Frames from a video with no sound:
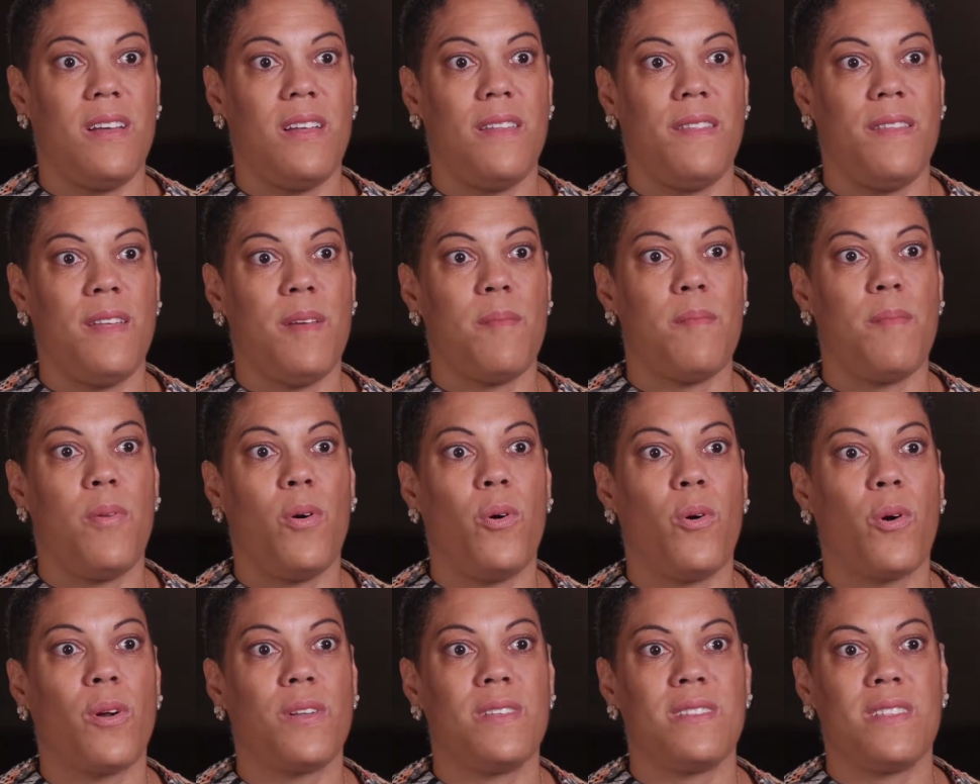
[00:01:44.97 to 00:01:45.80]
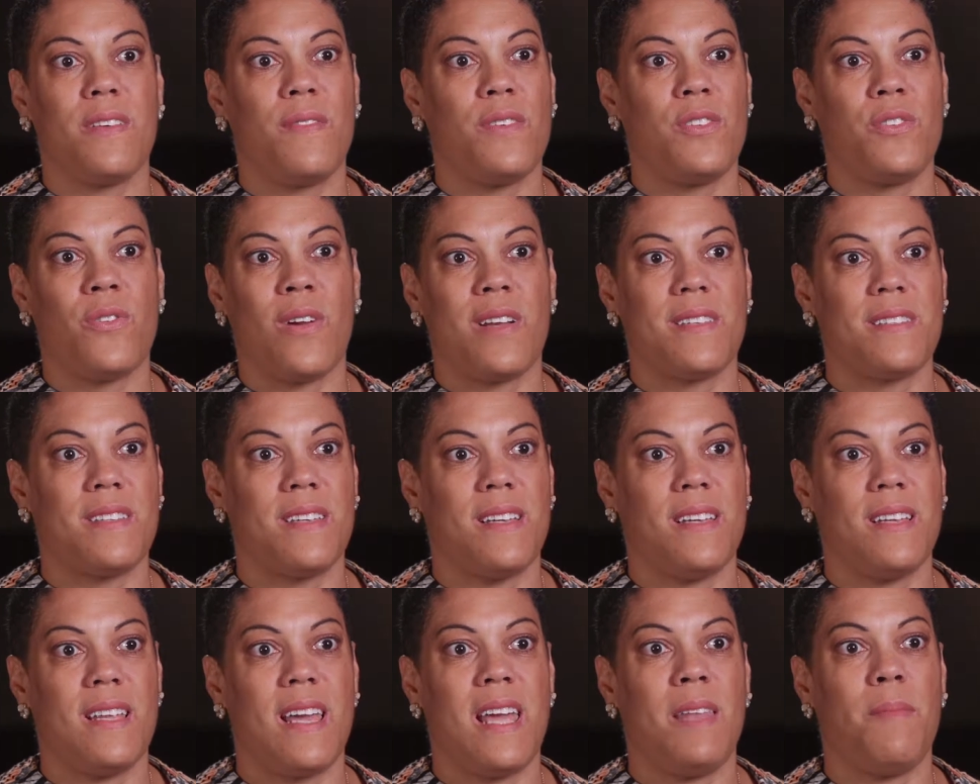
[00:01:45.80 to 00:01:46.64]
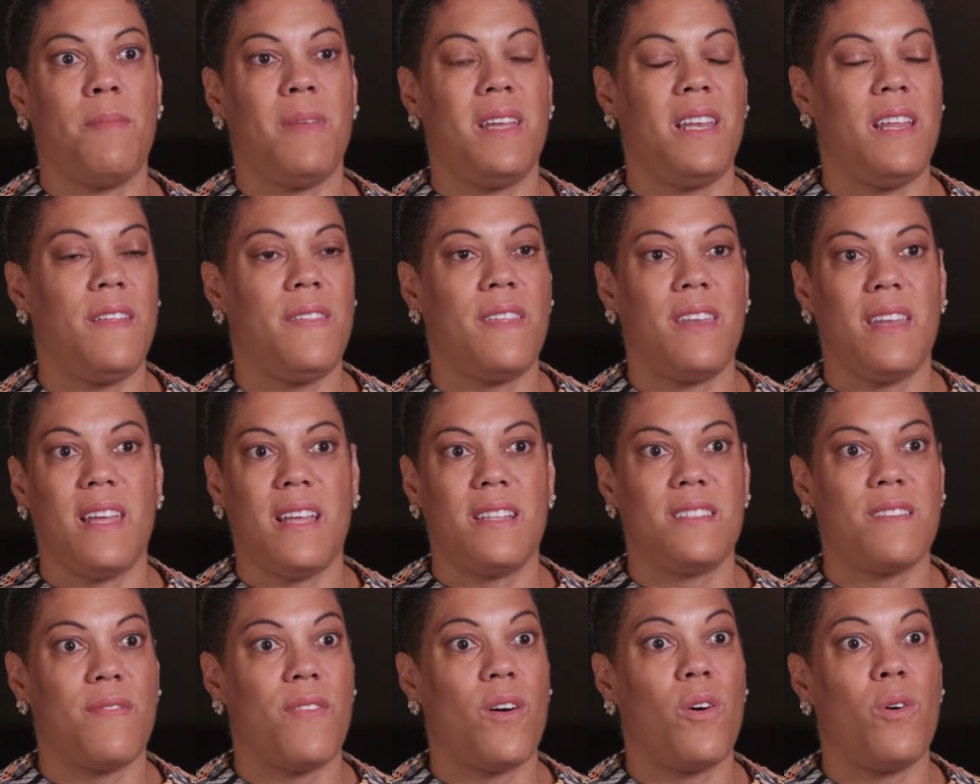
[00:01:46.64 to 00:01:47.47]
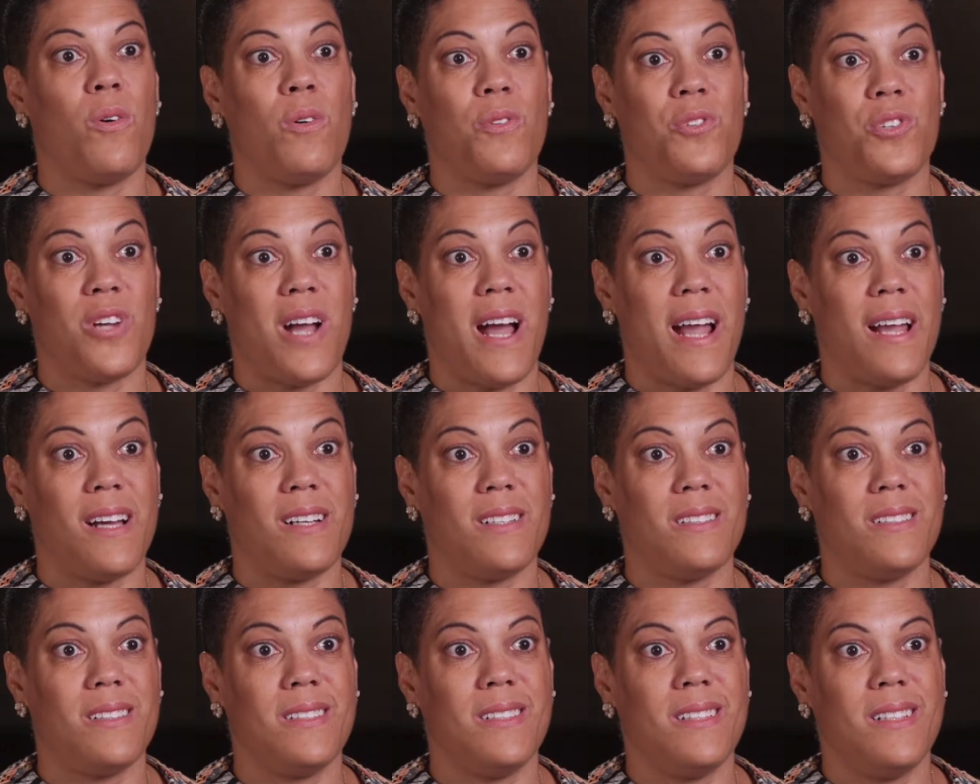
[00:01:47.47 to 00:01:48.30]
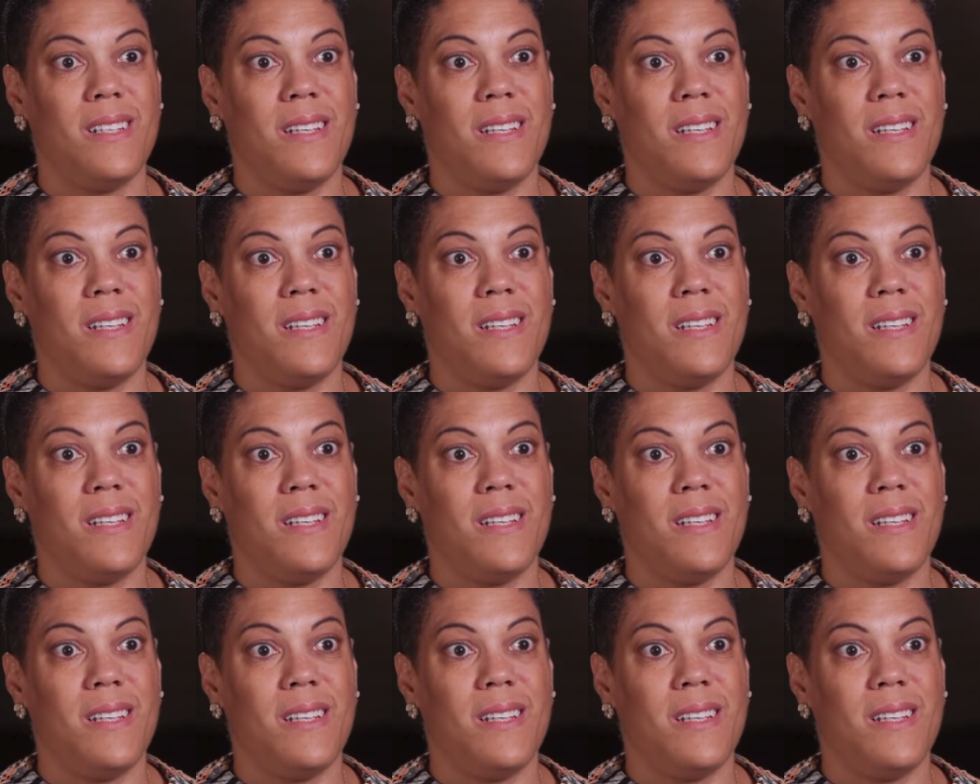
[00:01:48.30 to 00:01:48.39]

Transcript: the importance of addressing and meeting the needs of the whole child.